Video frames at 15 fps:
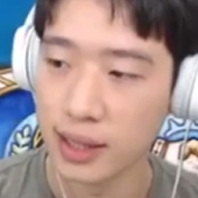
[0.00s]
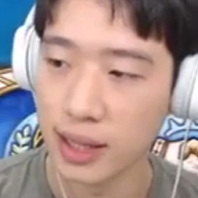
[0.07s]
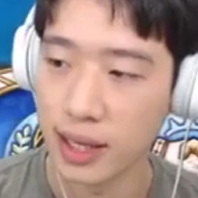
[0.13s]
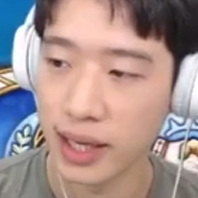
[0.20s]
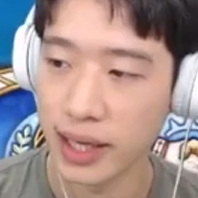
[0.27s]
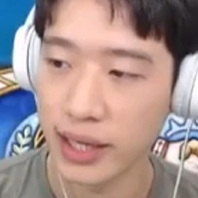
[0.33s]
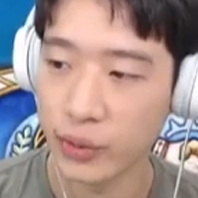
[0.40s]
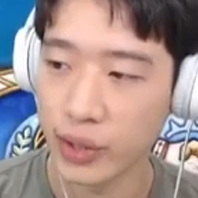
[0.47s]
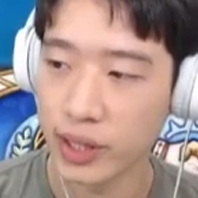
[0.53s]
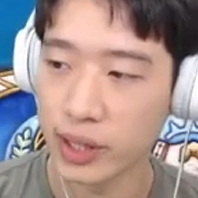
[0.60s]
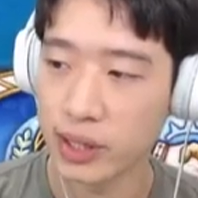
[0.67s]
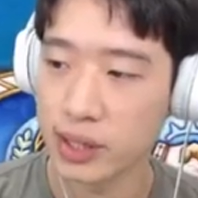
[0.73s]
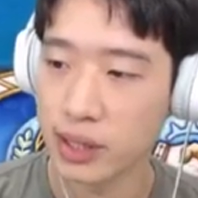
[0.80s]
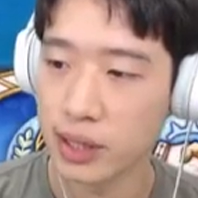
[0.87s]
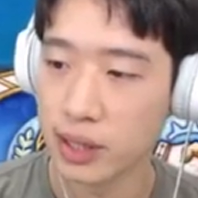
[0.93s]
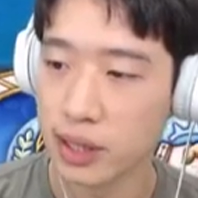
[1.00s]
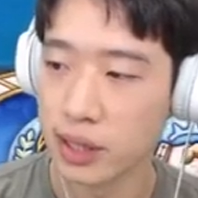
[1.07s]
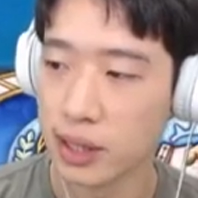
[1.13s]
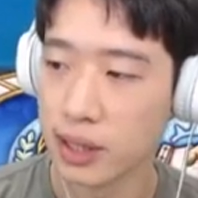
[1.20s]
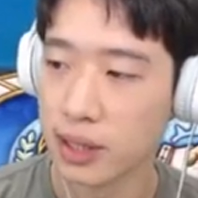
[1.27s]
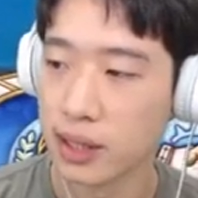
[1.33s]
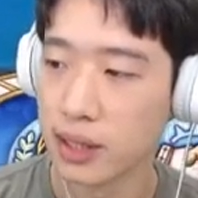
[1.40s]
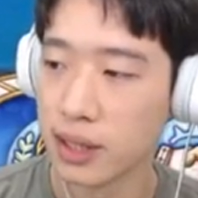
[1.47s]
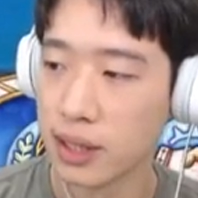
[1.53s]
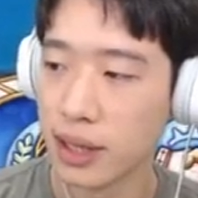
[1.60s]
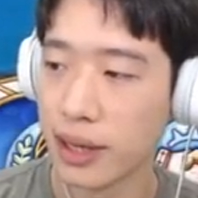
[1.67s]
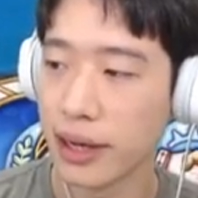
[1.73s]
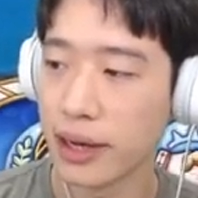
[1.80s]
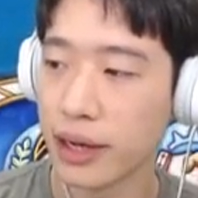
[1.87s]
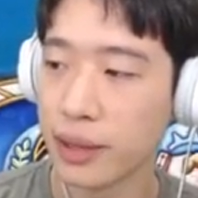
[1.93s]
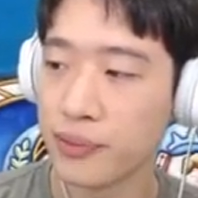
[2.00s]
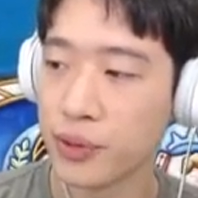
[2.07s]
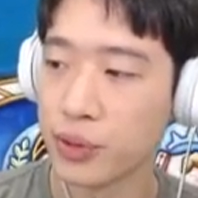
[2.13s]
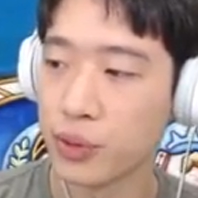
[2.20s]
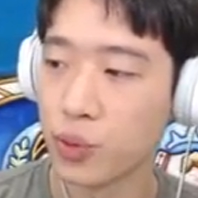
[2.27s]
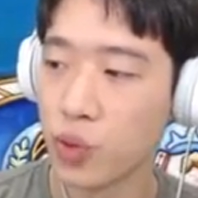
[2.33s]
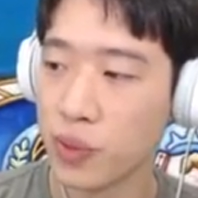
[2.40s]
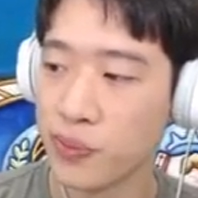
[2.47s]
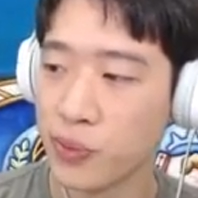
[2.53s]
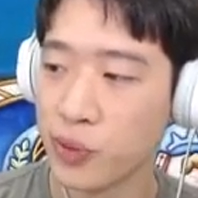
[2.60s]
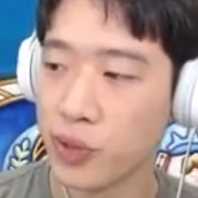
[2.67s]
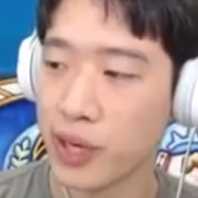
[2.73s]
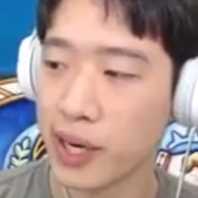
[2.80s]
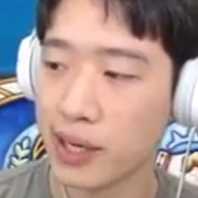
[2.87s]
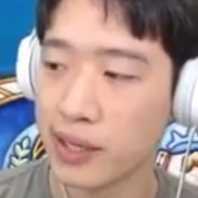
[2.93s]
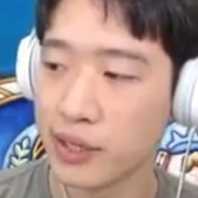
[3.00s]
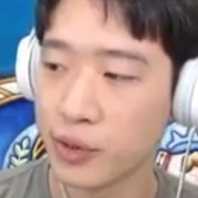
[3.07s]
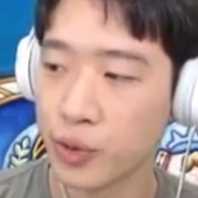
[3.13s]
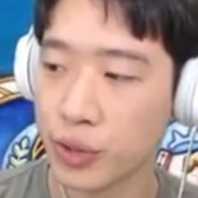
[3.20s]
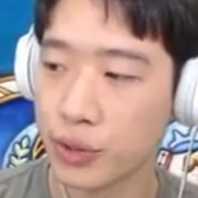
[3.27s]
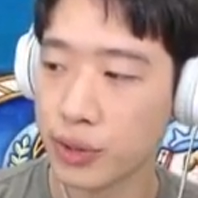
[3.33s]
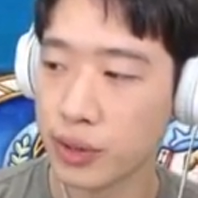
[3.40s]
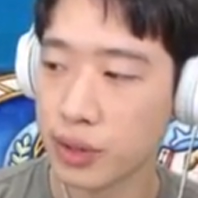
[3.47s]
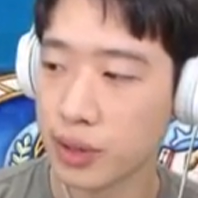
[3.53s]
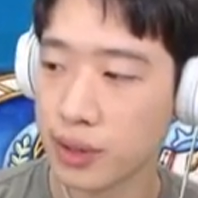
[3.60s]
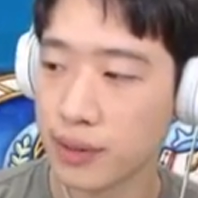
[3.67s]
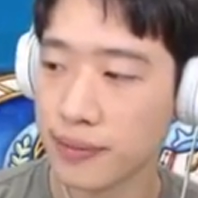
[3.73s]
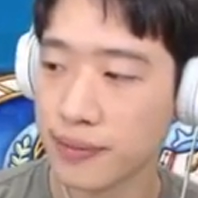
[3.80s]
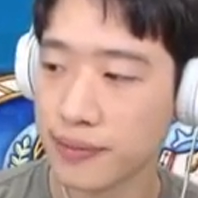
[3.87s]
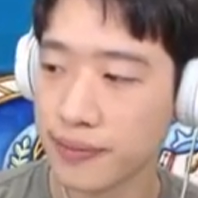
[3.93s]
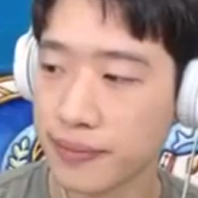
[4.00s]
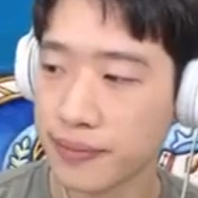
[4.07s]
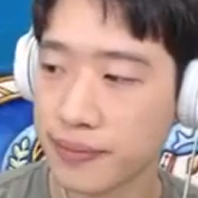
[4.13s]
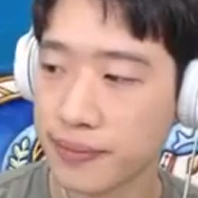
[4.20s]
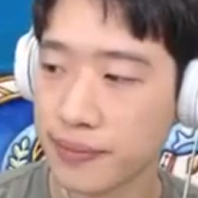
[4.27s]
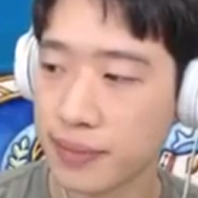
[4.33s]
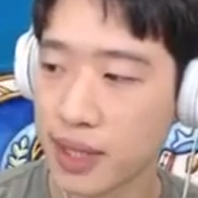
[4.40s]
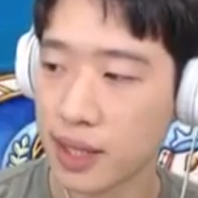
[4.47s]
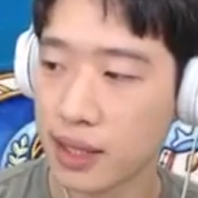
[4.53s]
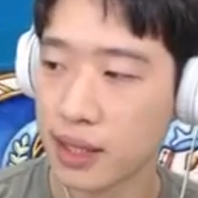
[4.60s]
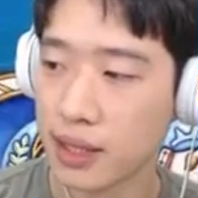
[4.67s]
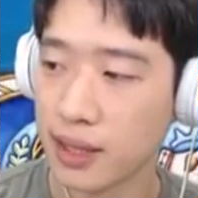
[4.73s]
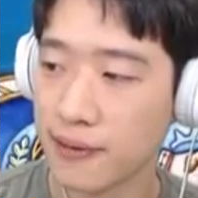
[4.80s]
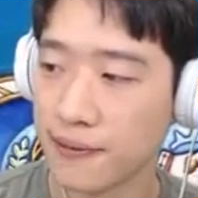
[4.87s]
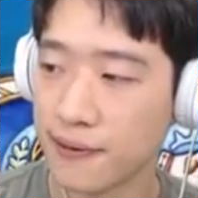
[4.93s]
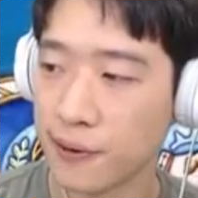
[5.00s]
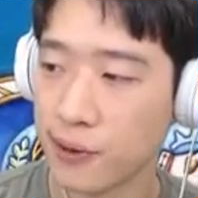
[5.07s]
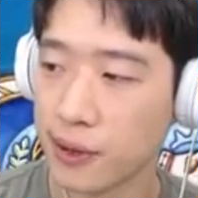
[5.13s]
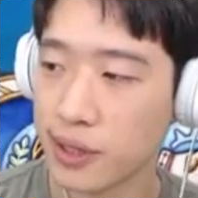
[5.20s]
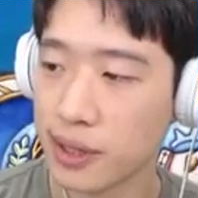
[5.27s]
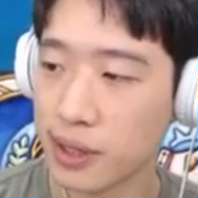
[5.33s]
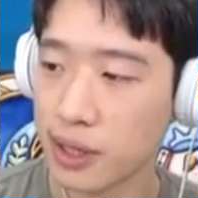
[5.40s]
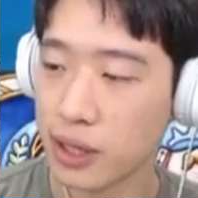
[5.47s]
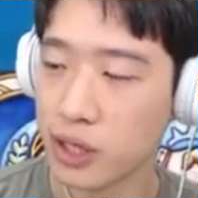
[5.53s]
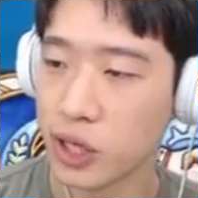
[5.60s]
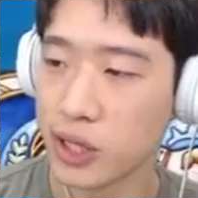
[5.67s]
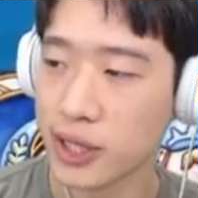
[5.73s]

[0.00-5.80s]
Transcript: Anyways, I'm gonna put one more health rune for her